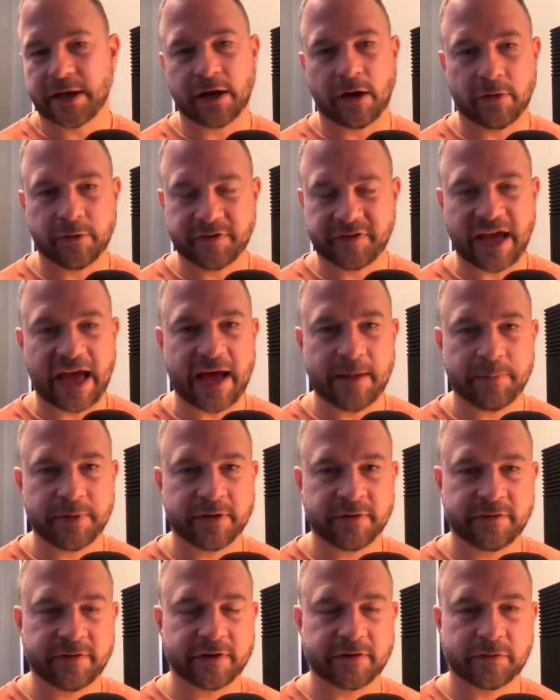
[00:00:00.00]
that always
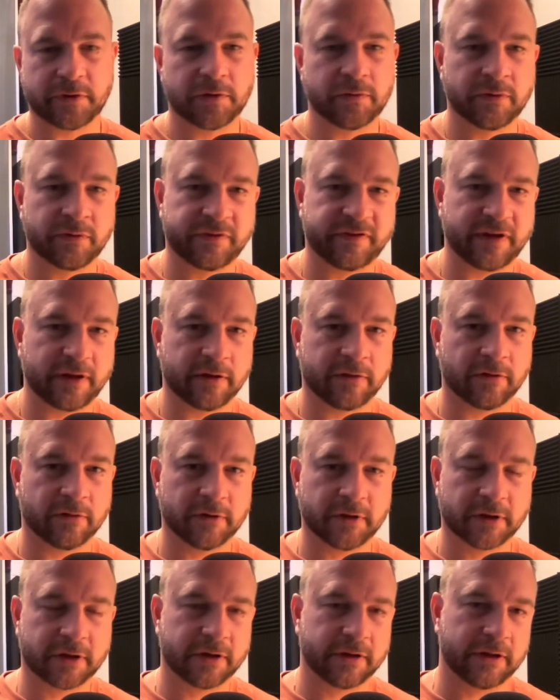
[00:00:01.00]
happens. That's why we say
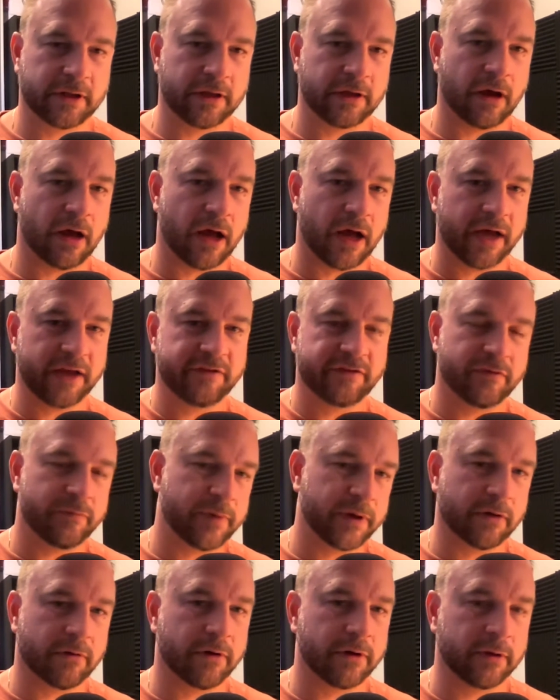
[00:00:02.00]
don't look at the highs of
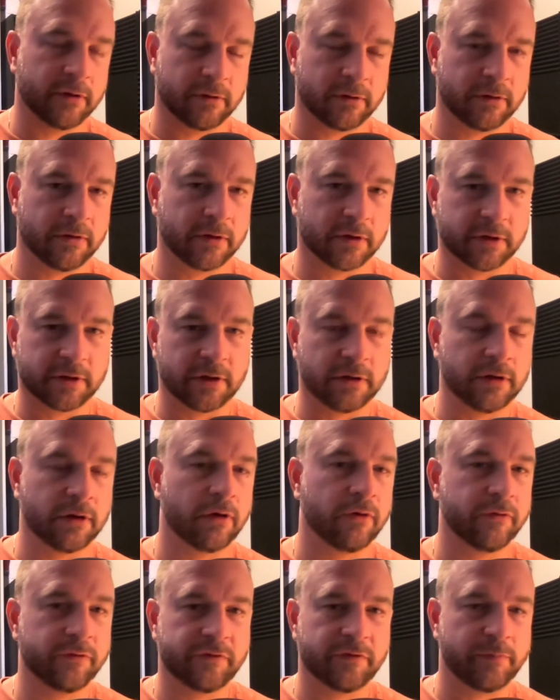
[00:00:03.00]
Bitcoin, look at the
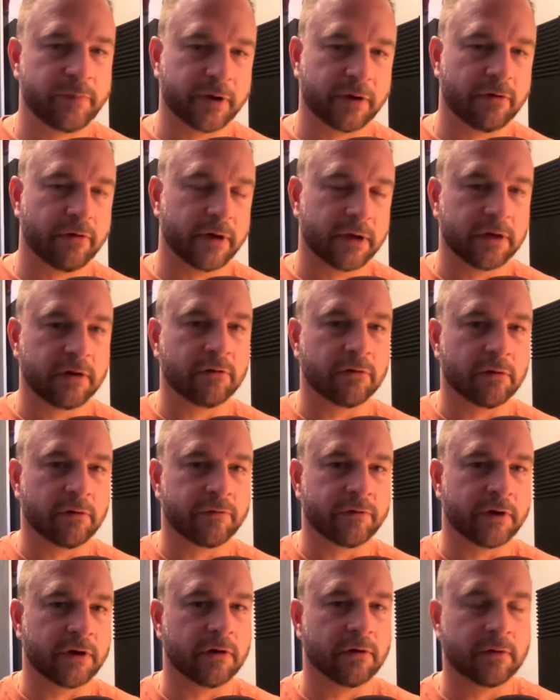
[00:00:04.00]
lows of Bitcoin year
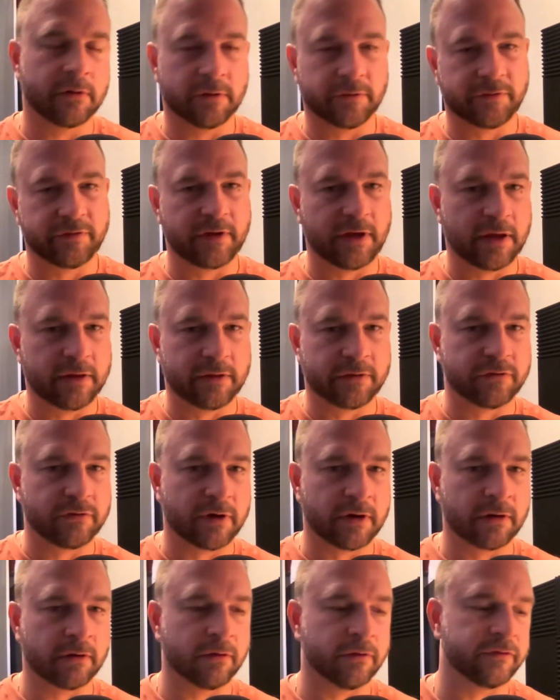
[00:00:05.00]
over year, and you'll see how the
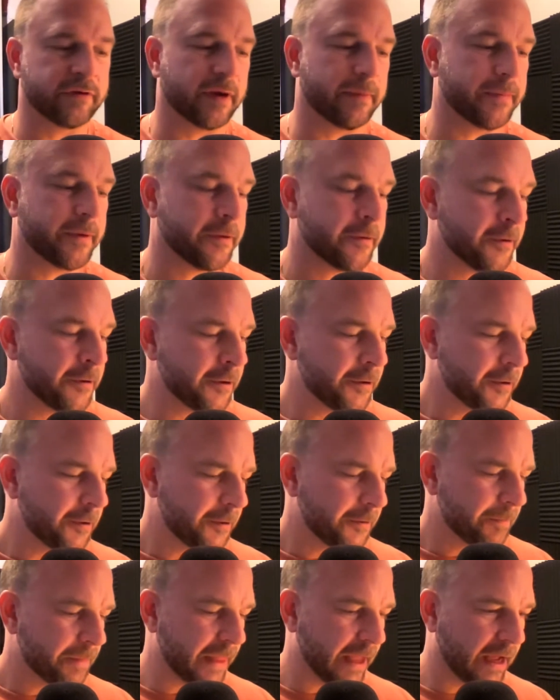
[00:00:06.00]
trend goes up.
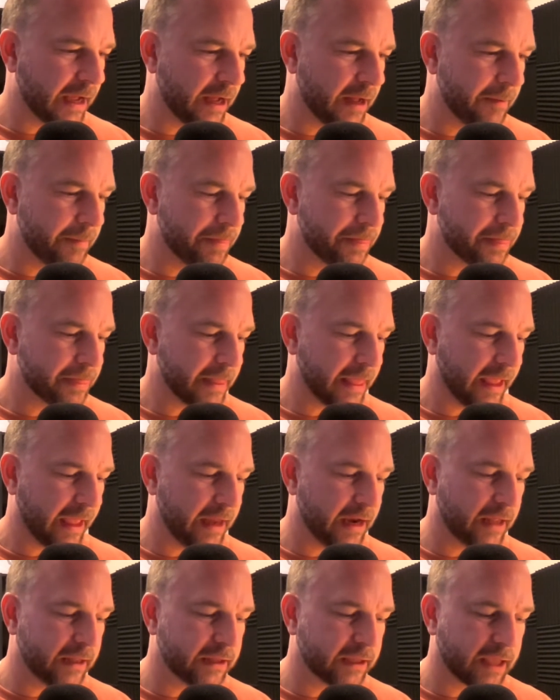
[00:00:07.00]
And
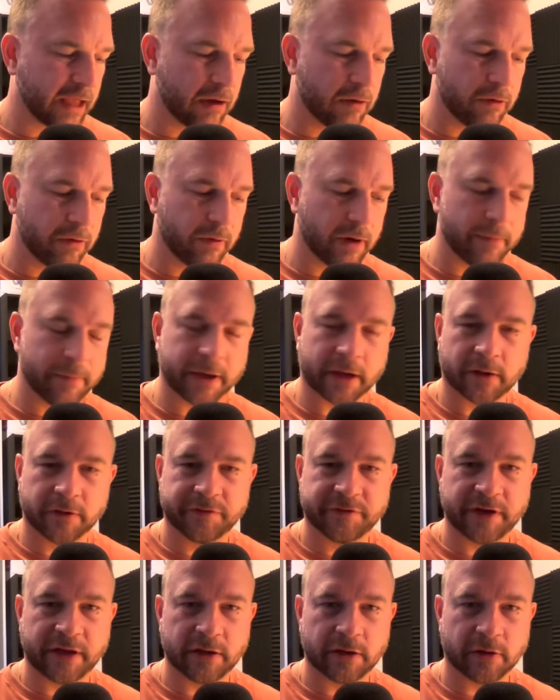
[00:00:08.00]
I like how Michael
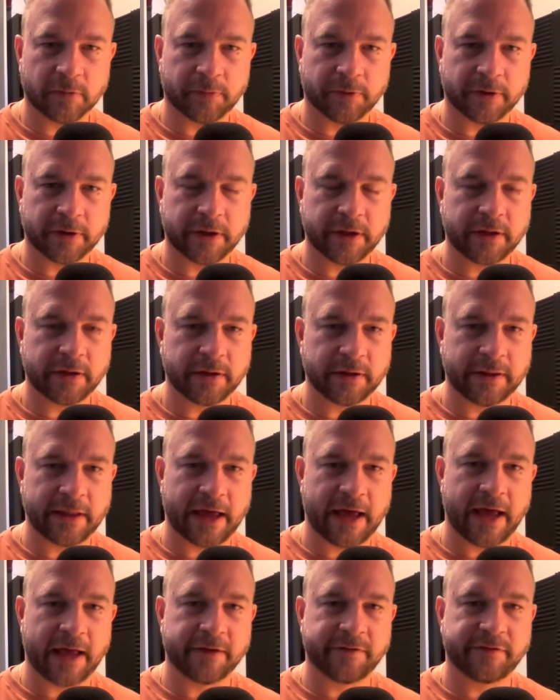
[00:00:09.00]
Saylor put it,
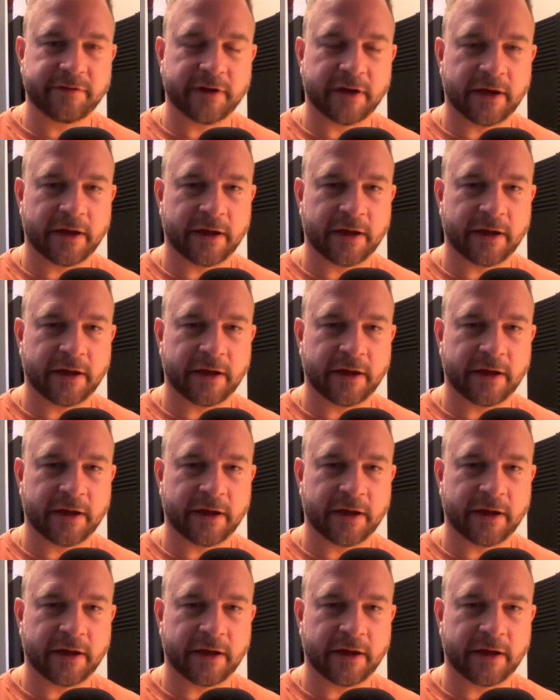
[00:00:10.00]
that